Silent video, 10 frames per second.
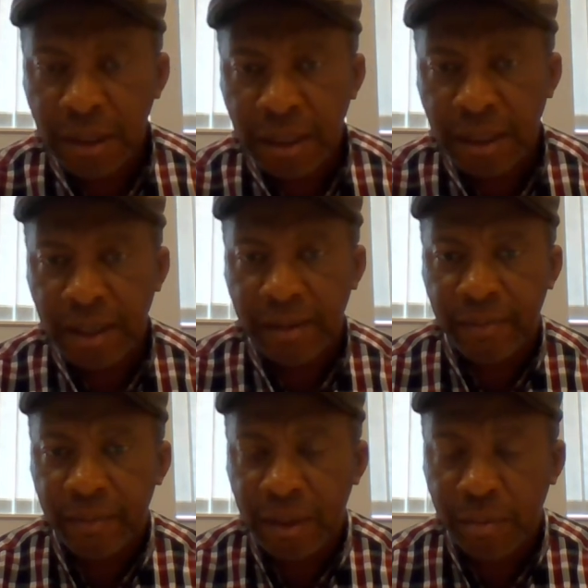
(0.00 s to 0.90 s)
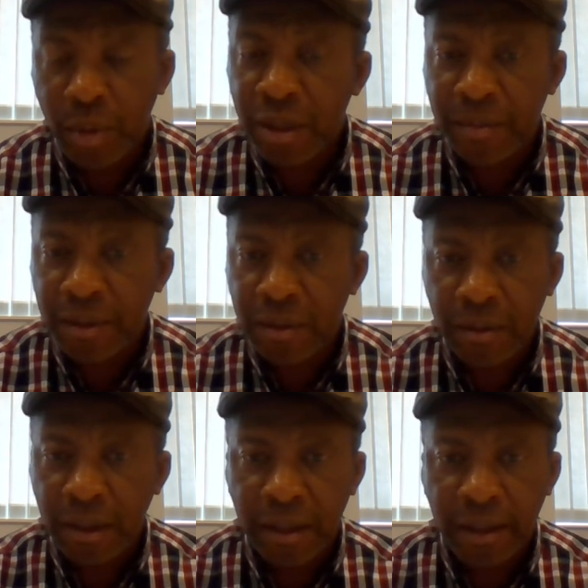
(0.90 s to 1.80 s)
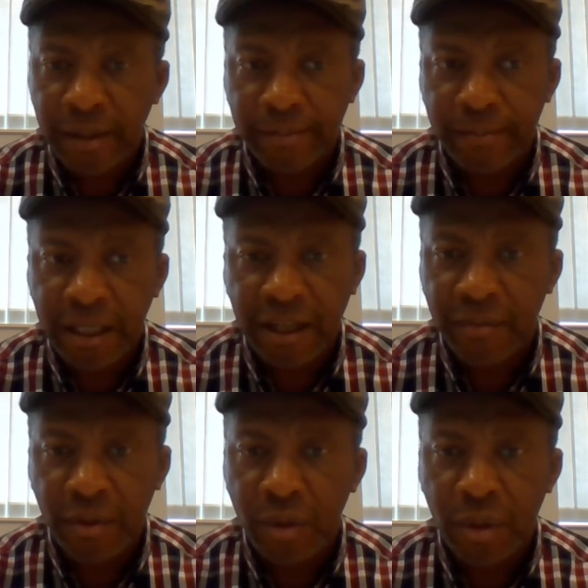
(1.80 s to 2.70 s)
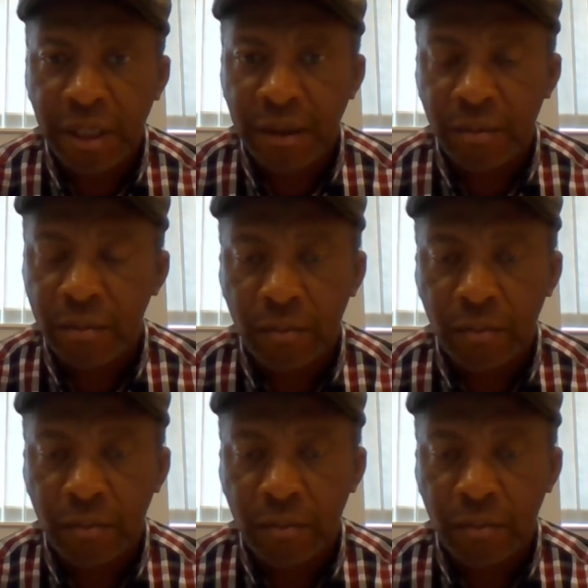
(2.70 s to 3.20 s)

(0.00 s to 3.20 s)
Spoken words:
the programs that have been rolled out